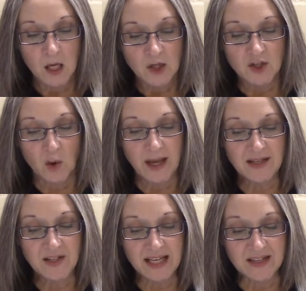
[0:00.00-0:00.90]
So
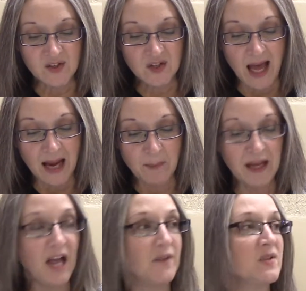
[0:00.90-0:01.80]
it's the
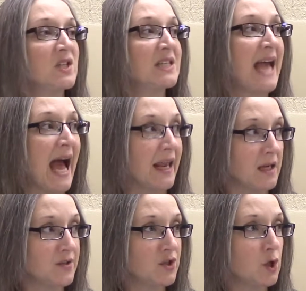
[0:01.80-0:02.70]
assignment of
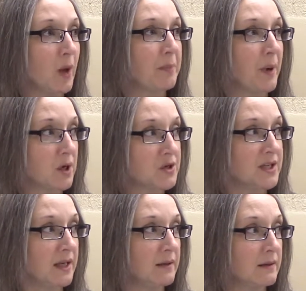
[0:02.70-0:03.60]
status to a
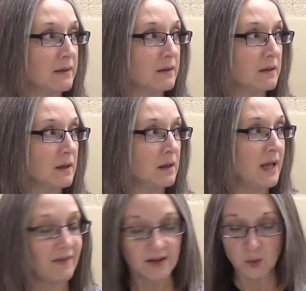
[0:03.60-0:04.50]
person.
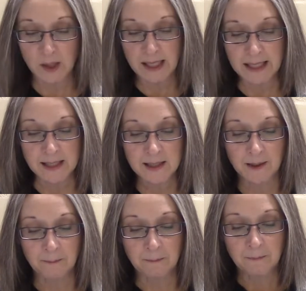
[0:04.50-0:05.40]
Okay, that's what it is.
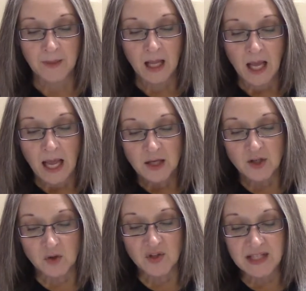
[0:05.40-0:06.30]

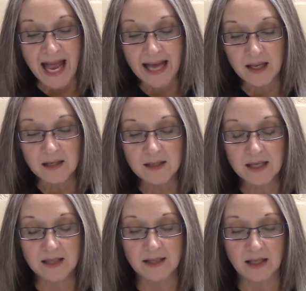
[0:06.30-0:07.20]
So status
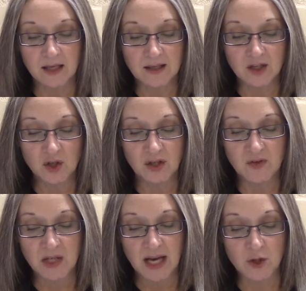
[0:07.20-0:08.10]
is the condition of
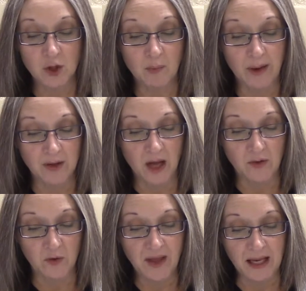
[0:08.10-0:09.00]
stature compared to
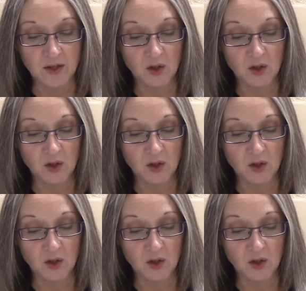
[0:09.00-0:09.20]
other things.